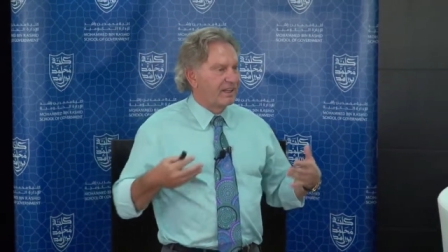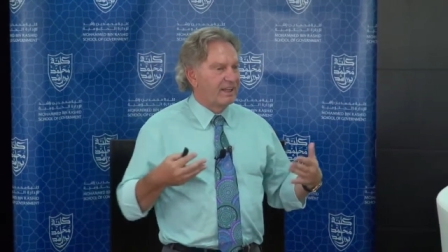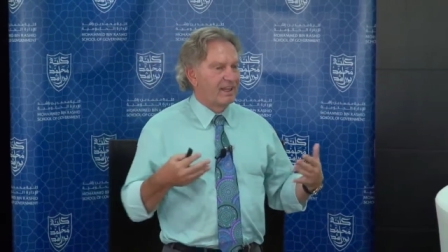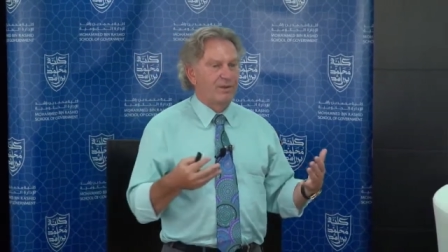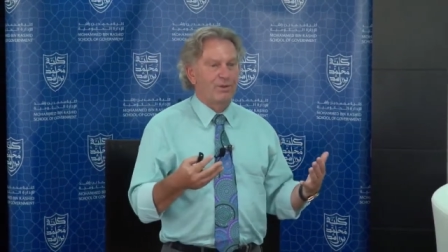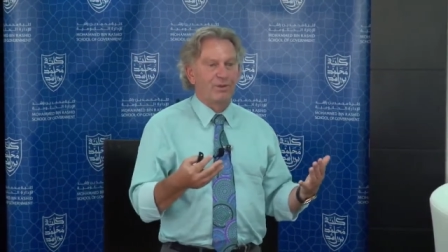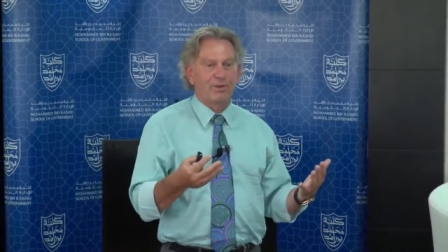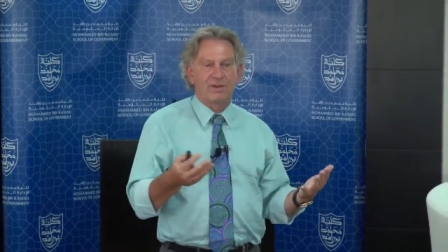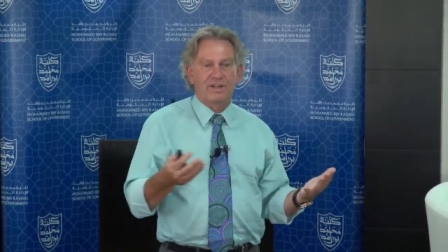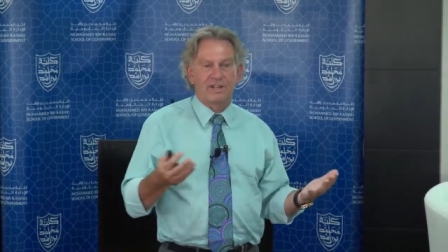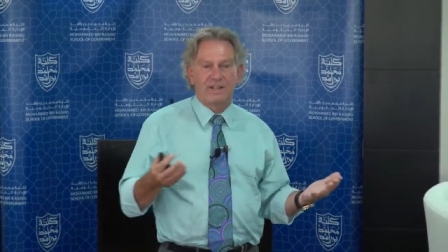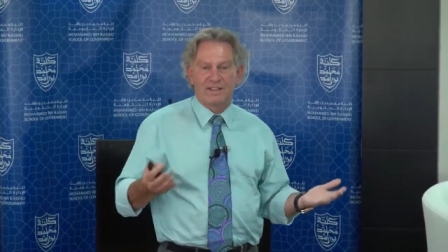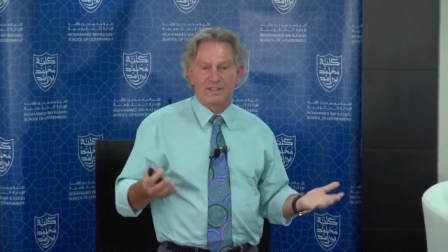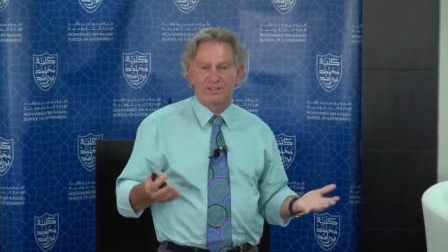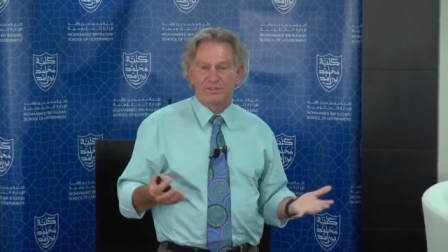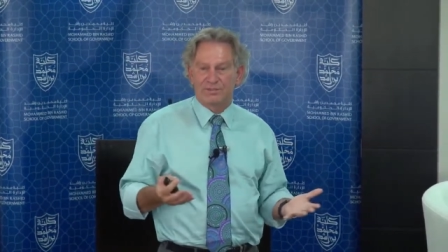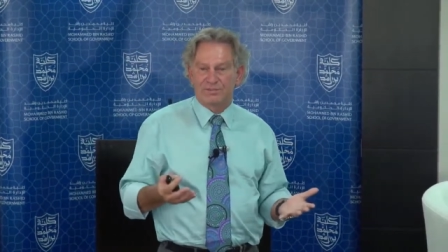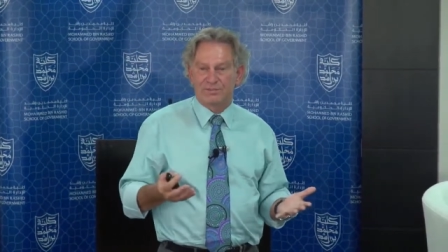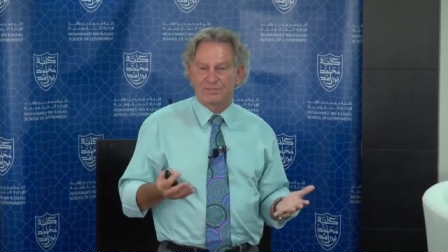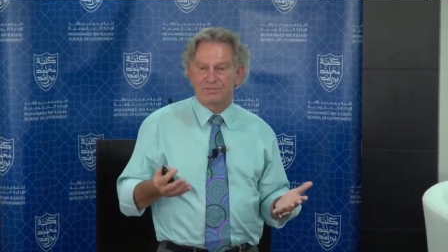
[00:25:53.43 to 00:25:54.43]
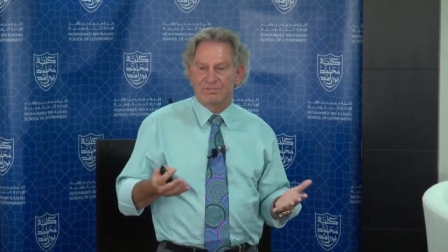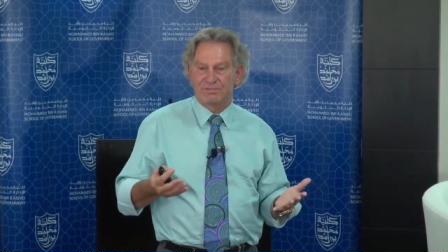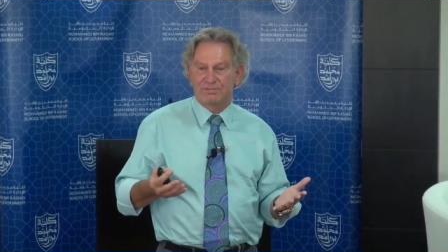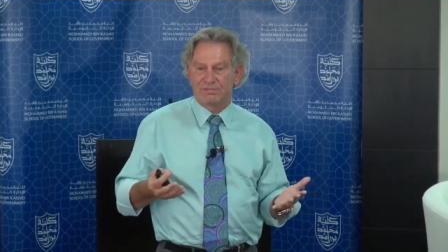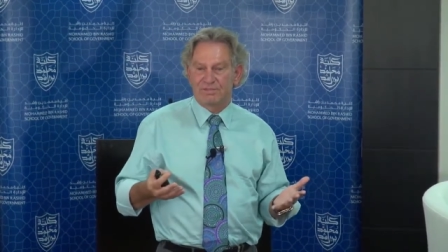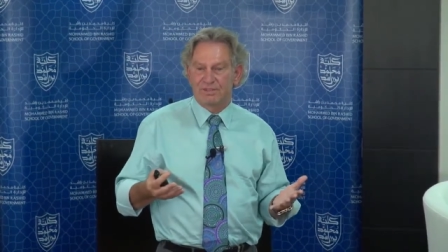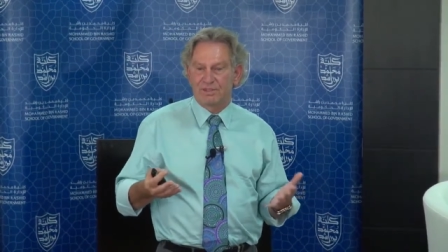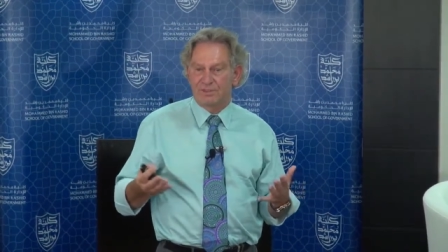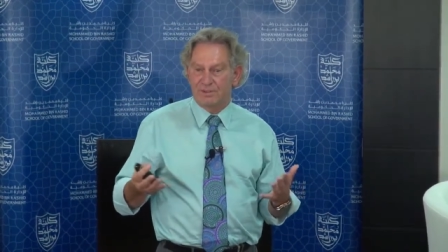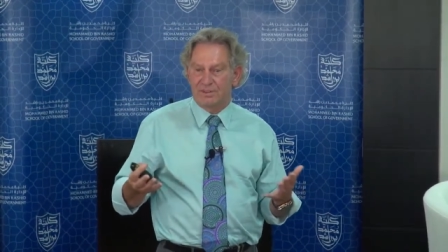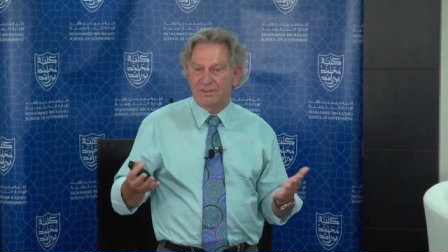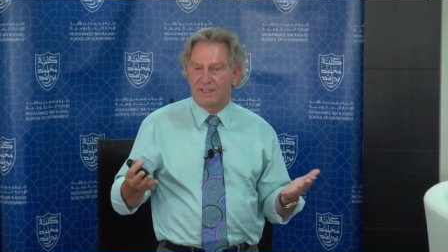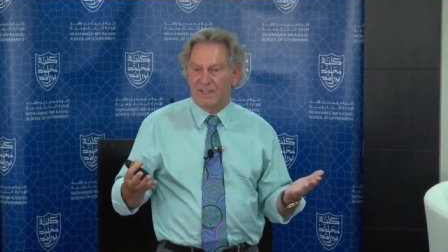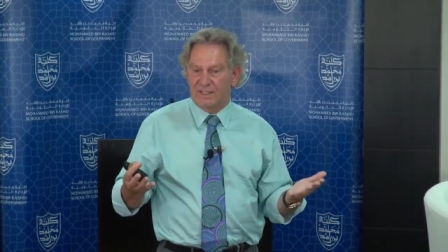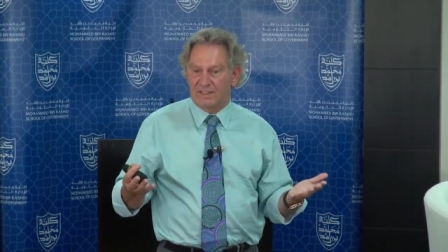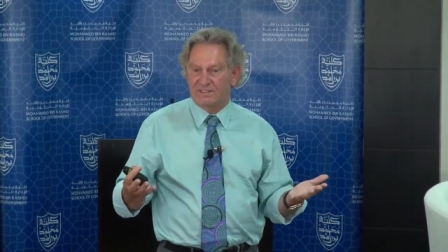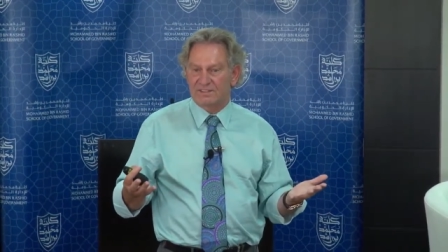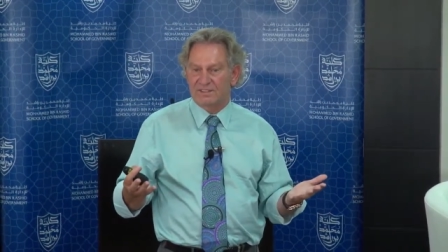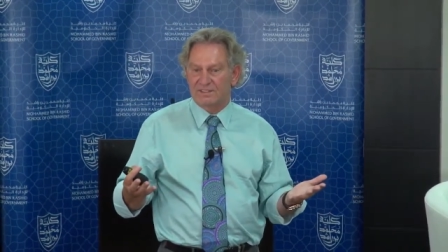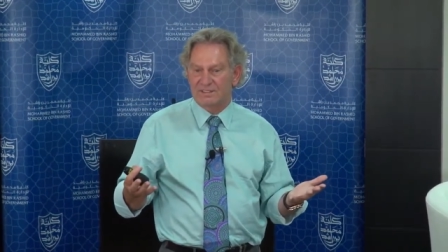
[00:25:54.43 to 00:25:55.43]
and all kinds of good
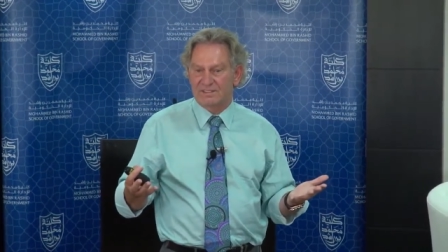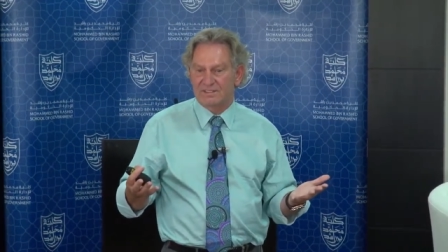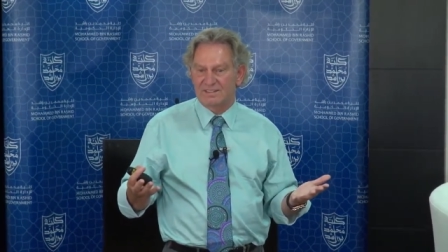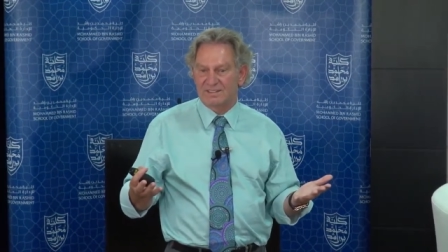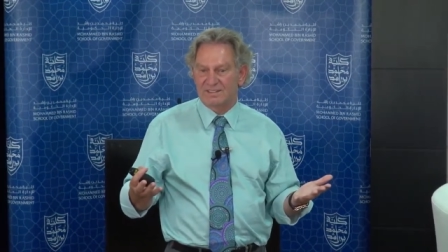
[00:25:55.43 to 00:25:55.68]
things.